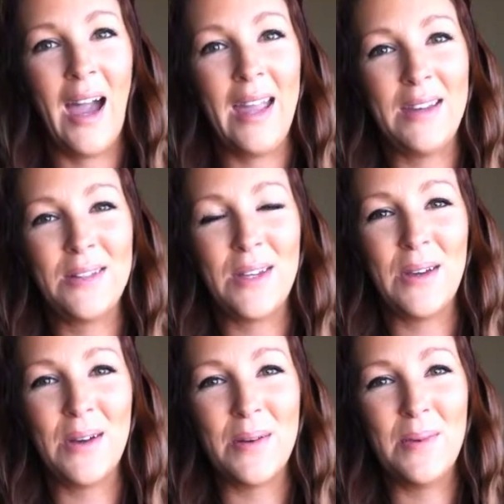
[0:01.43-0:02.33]
Hi
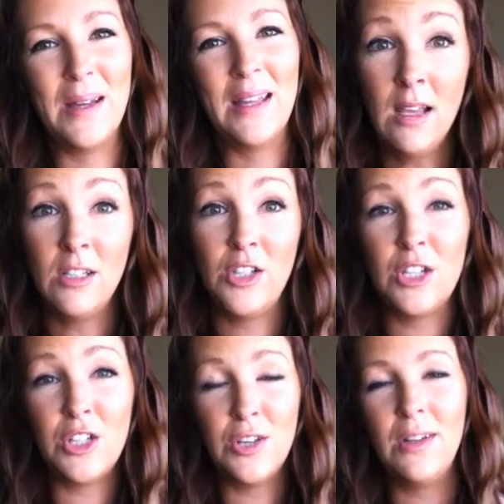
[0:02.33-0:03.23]
YouTube!
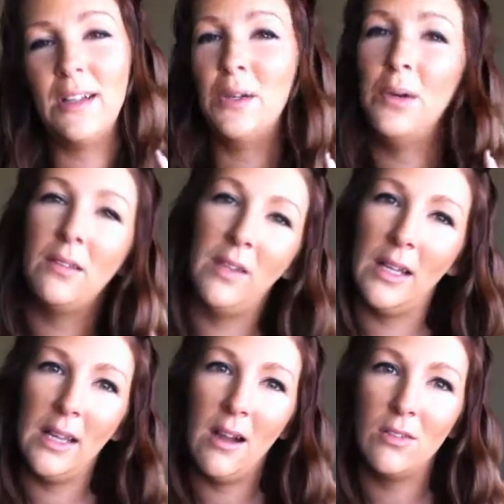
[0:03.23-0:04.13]
Just shooting a quick
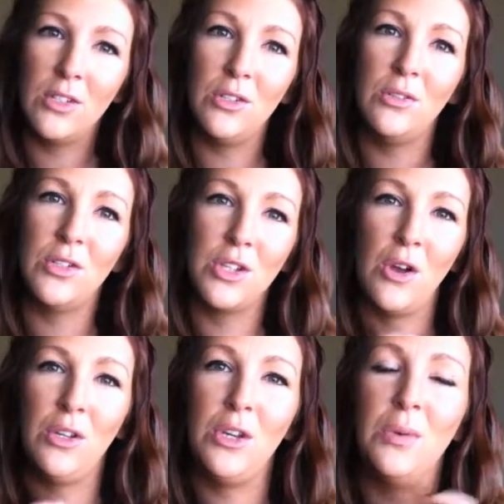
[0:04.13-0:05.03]
video to
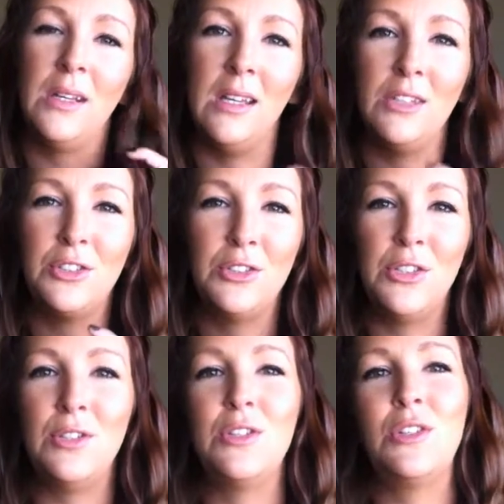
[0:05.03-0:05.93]
show you and
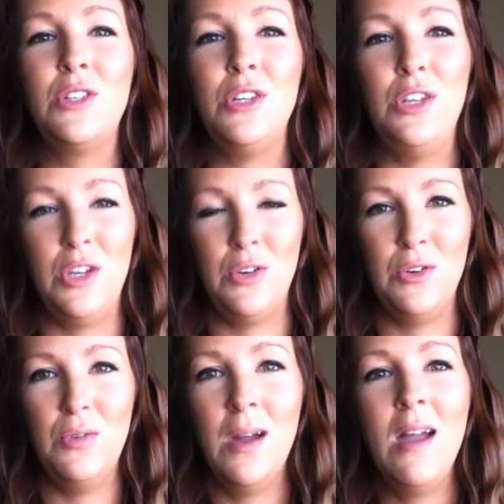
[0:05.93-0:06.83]
introduce to
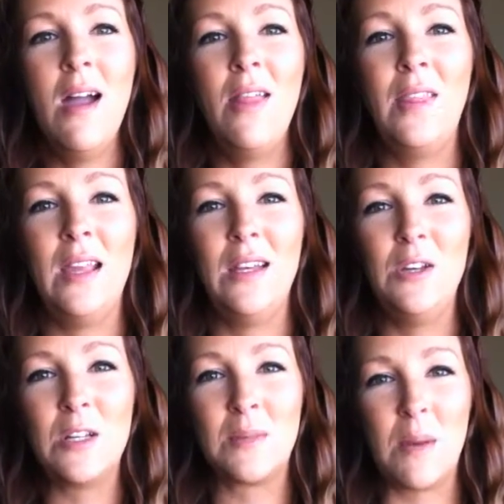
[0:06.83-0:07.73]
you the
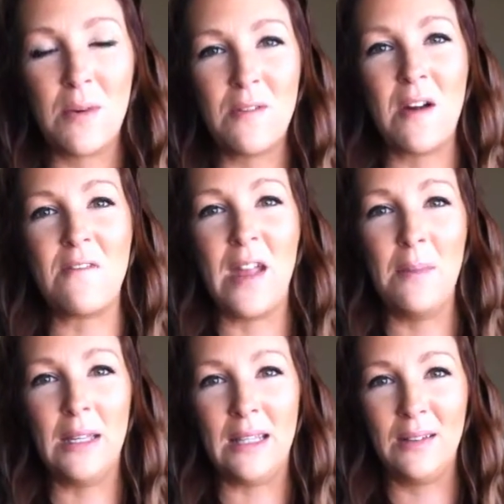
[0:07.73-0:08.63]
newest member of our
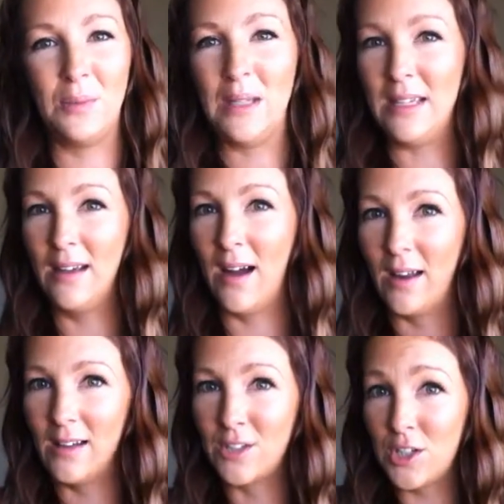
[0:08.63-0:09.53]
family. We
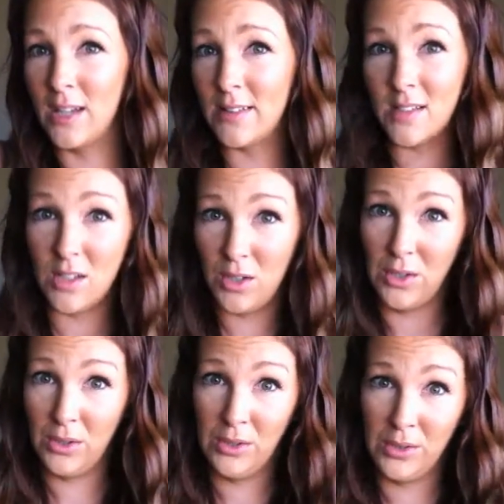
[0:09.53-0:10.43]
got a Shih Tzu!
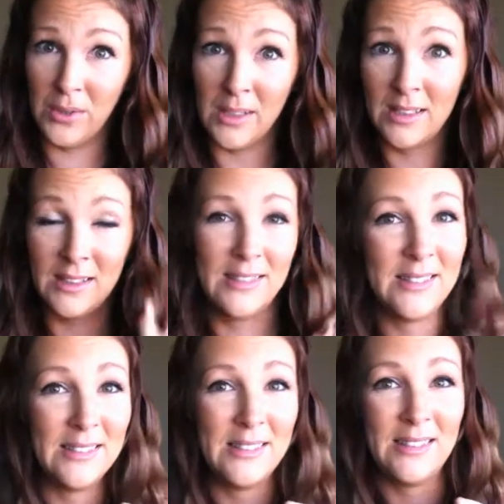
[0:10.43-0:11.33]

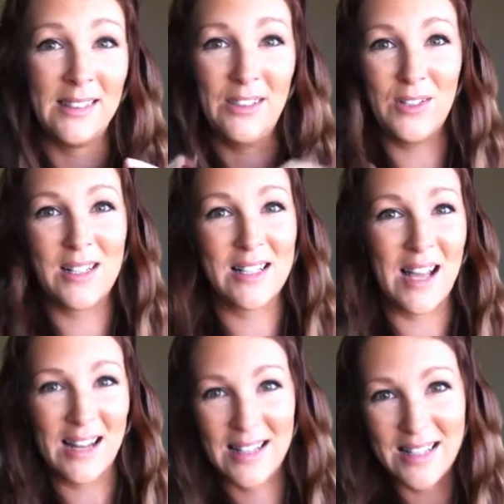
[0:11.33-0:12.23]
Are you as
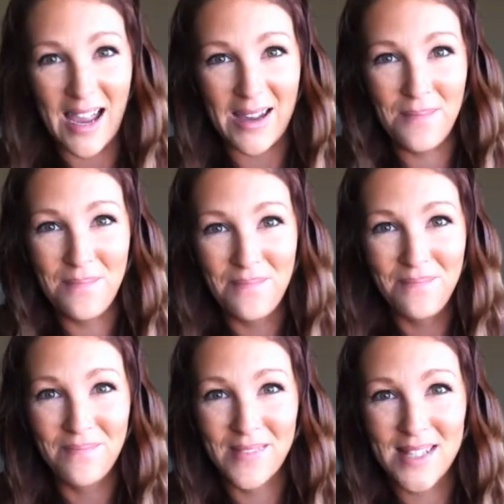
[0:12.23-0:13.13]
excited as I am?
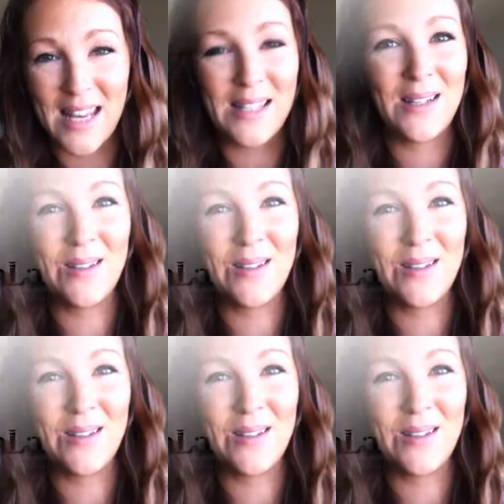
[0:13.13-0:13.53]
Stay